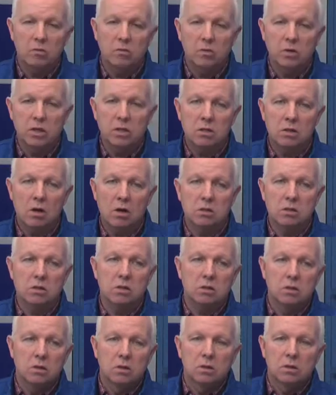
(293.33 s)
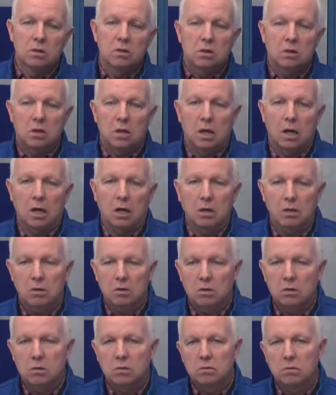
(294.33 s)
We talked
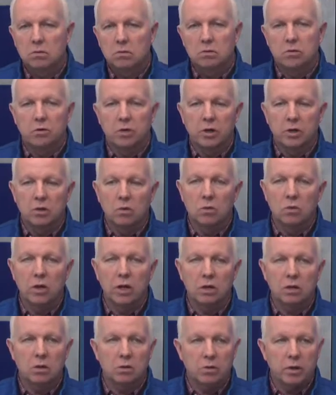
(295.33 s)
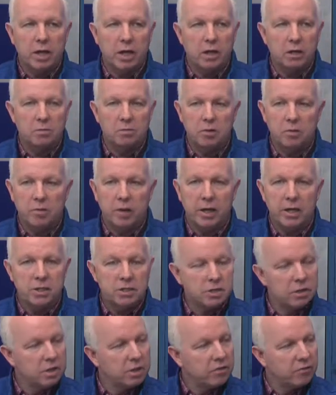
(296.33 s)
during the week that we had to be
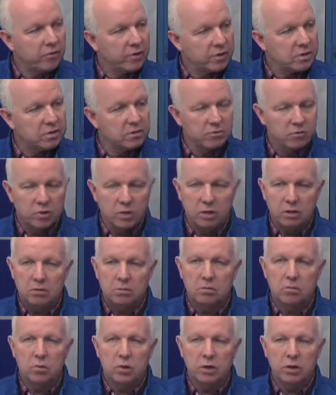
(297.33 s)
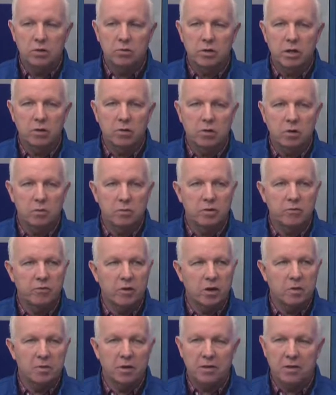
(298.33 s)
patient defensively. We knew they were going to be
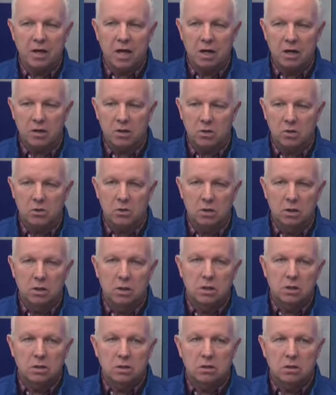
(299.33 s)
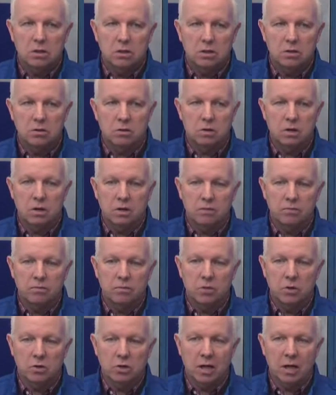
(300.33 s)
very methodical.
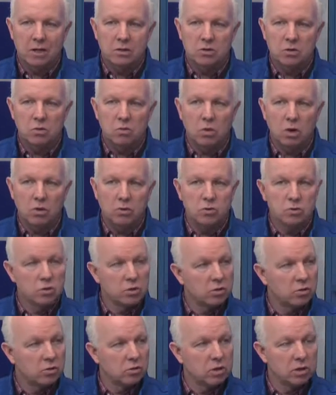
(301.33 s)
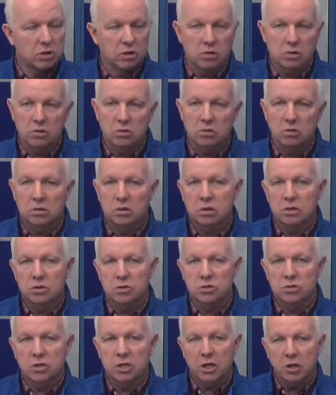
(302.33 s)
Their guys are well drilled, and
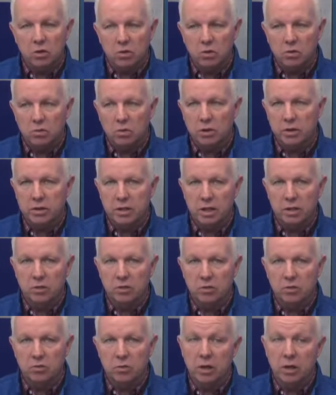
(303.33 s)
they're skilled in what they do.